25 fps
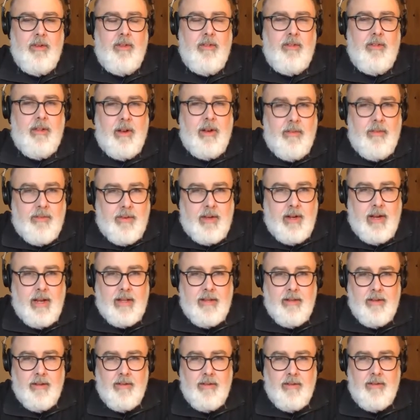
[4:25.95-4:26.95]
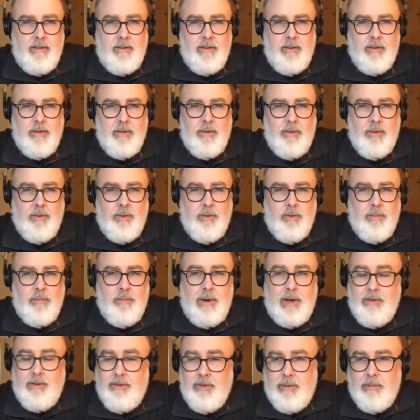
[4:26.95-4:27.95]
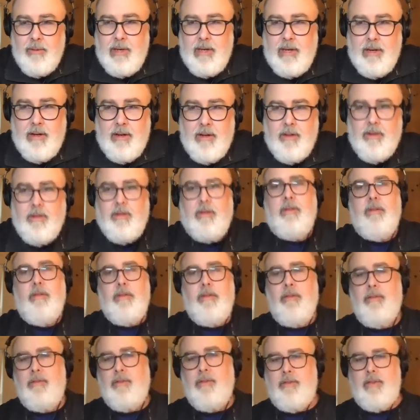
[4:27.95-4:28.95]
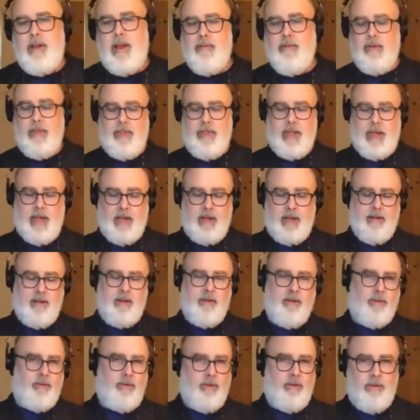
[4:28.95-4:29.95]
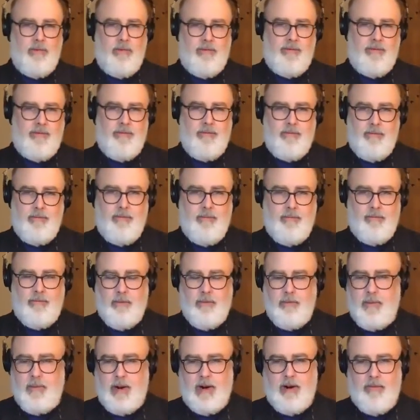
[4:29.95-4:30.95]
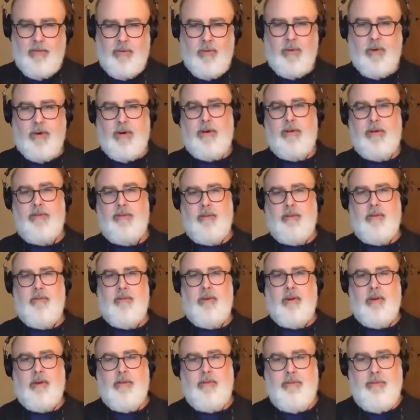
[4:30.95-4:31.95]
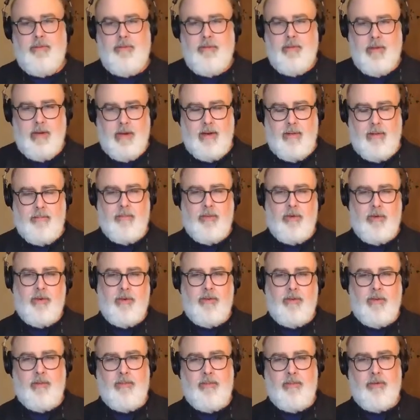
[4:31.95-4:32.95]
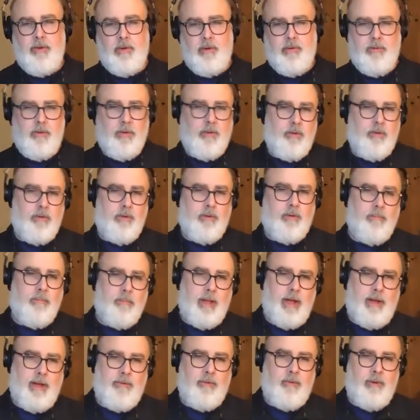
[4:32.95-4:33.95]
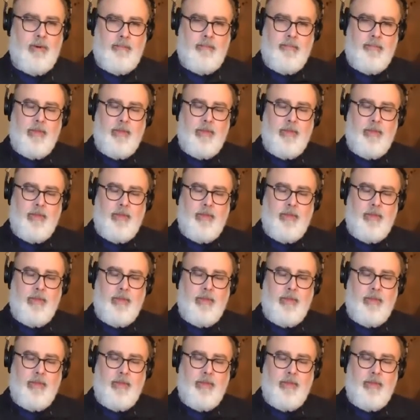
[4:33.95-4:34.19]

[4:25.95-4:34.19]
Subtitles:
That it's connected to my Gmail. Just everything I do, sort of, for better or for worse, involves some sort of Google platform.